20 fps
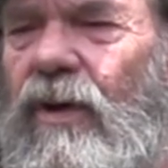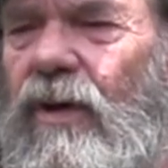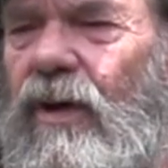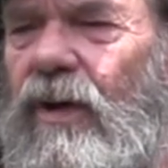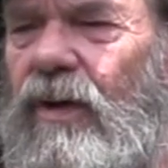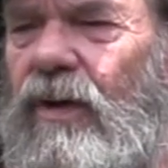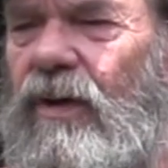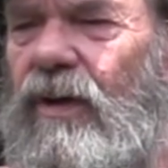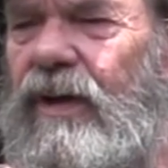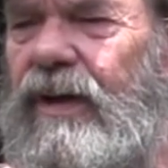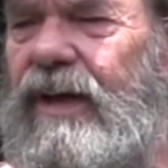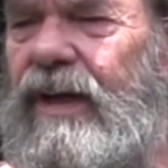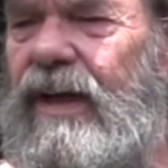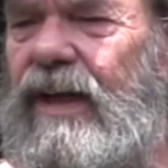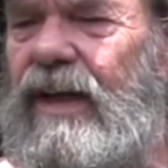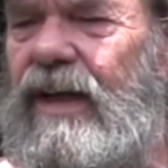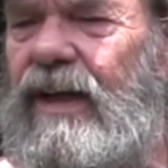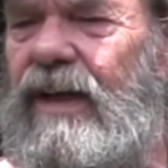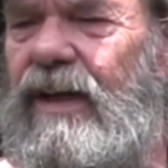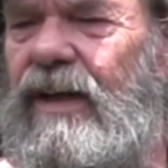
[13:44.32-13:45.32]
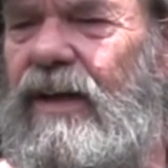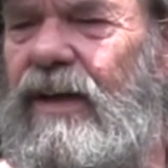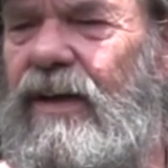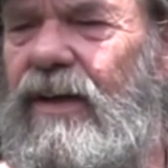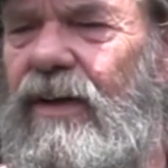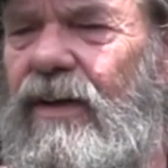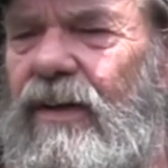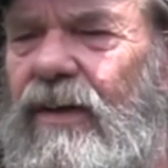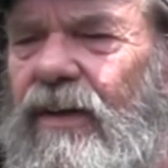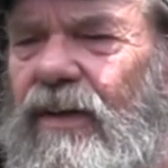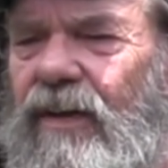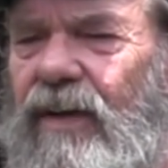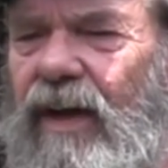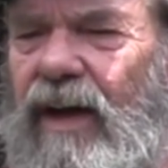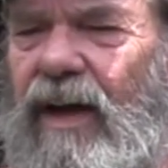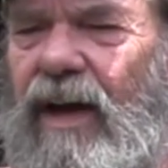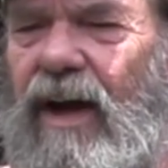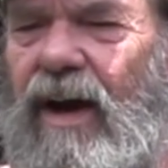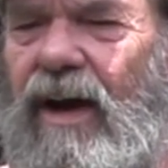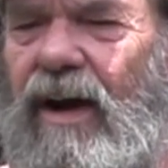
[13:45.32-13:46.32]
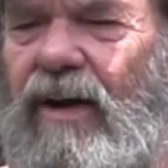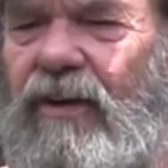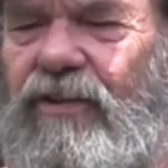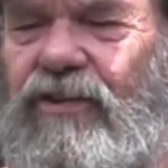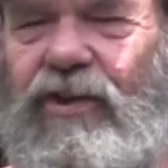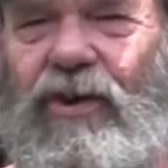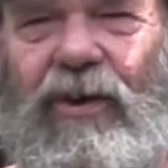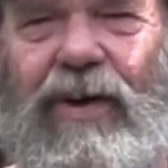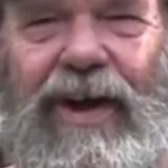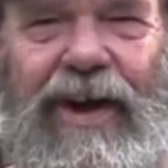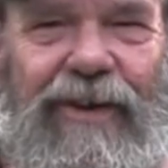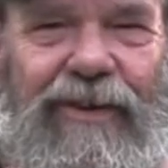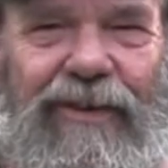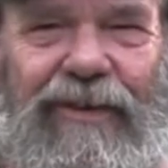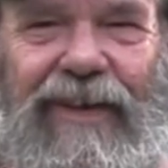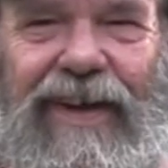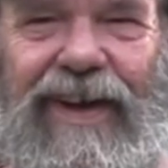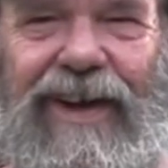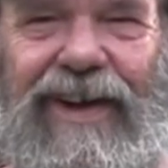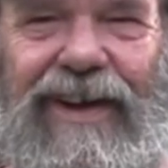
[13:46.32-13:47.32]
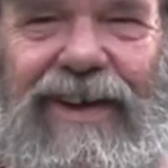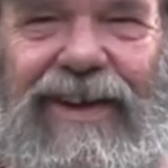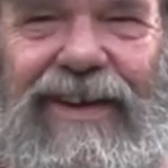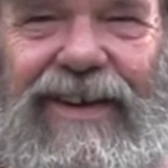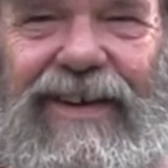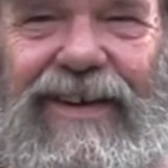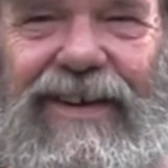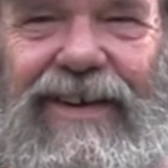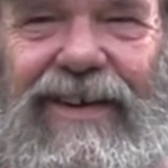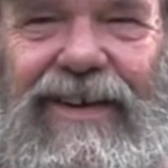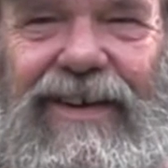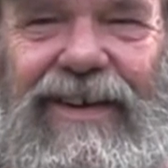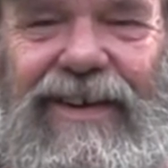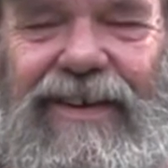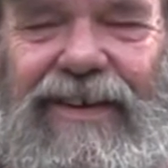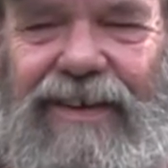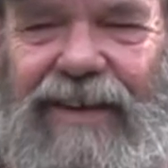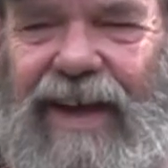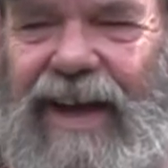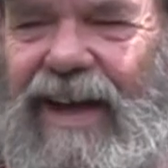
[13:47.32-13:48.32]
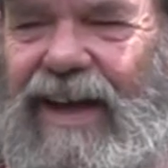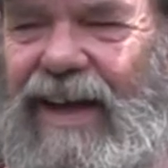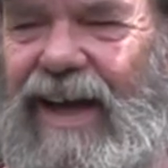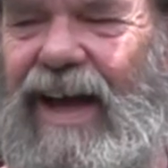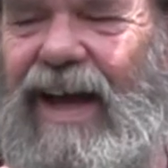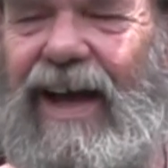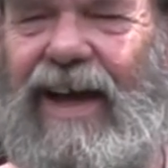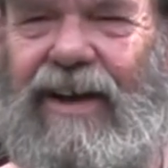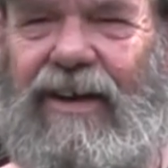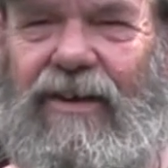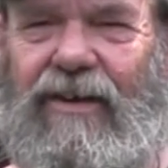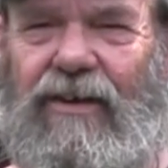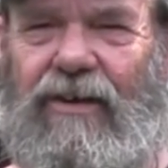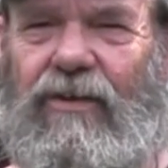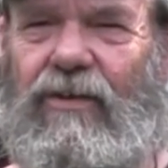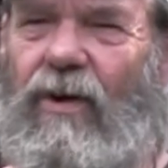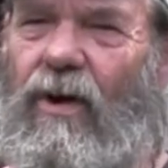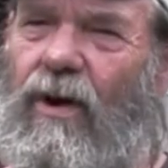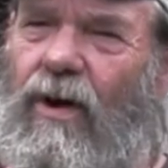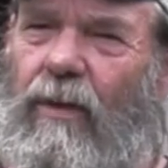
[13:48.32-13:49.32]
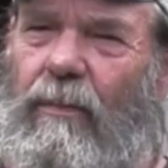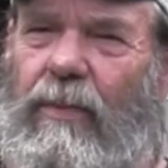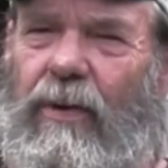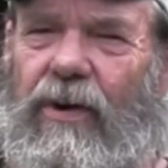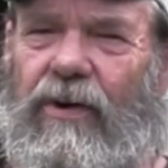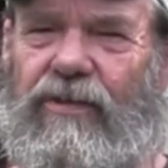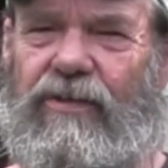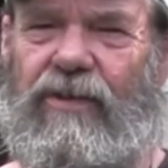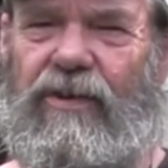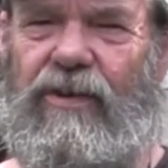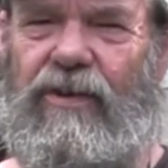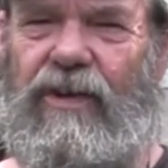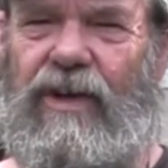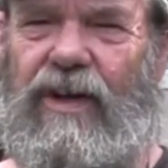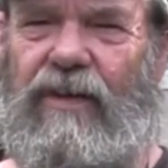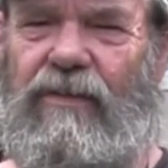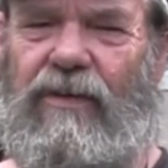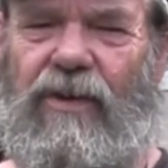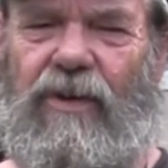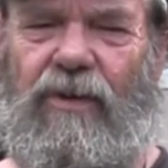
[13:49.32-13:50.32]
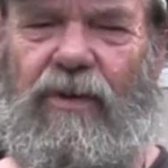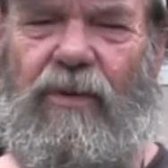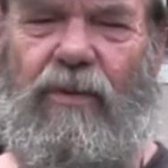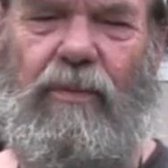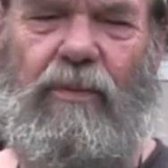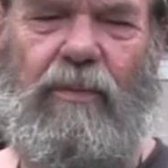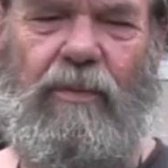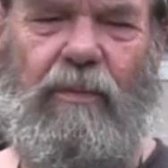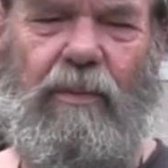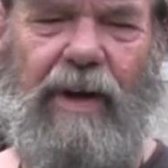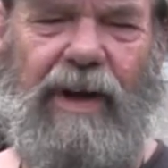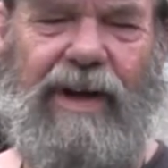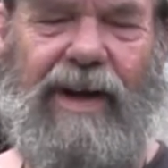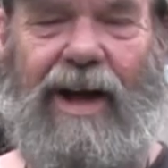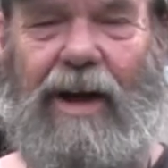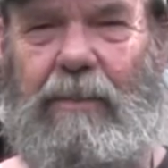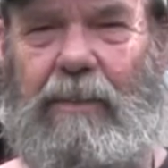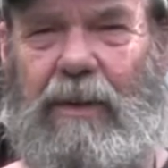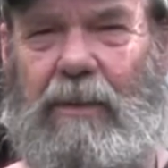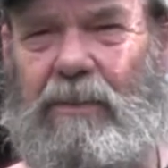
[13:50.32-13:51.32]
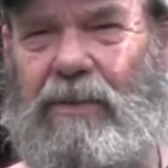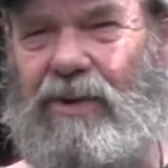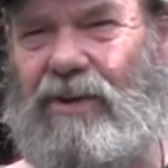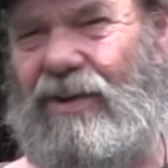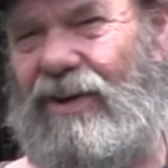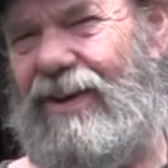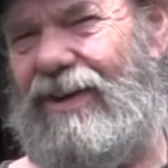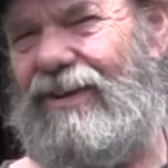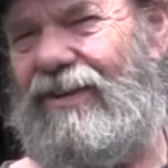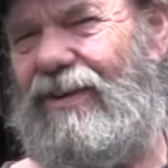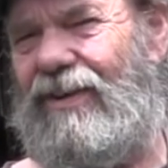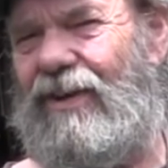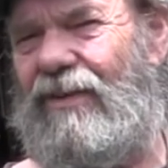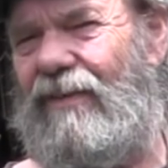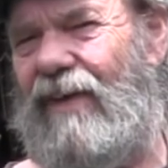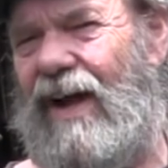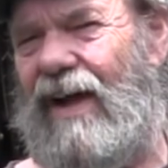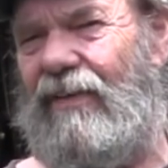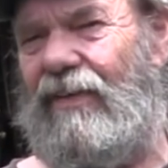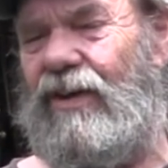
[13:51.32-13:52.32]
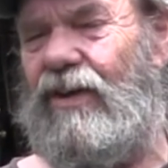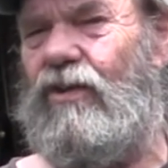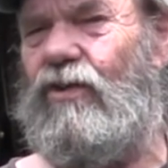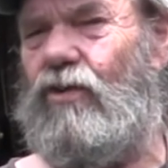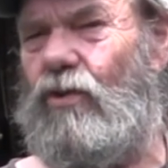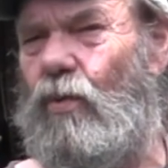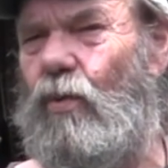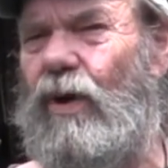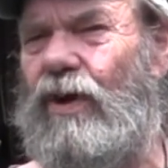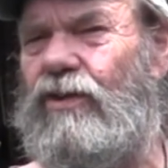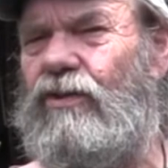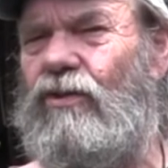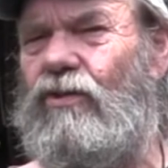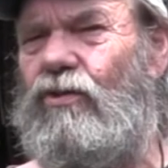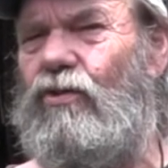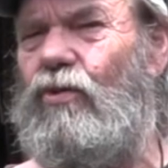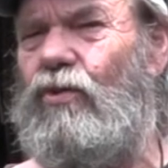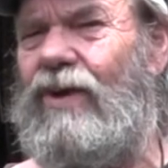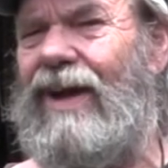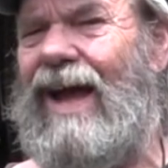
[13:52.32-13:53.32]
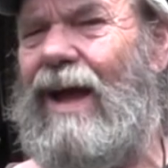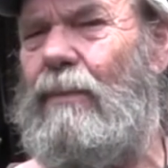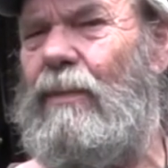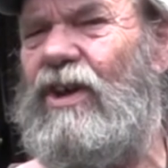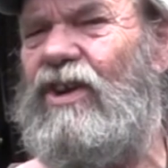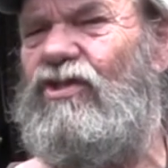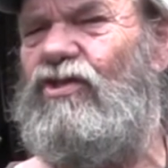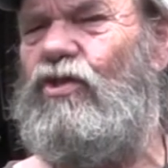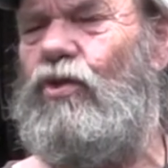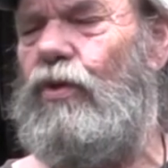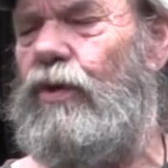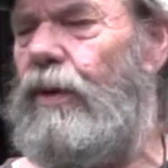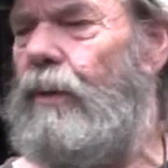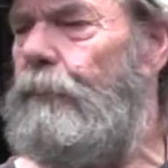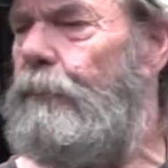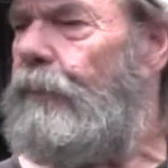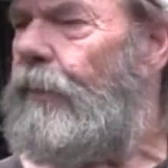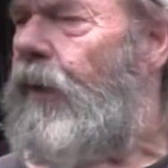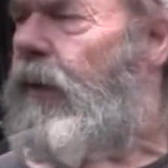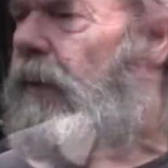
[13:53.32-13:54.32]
And they are so aggravating, they can draw a person, even who might not be particularly violent, to want to do damage to them.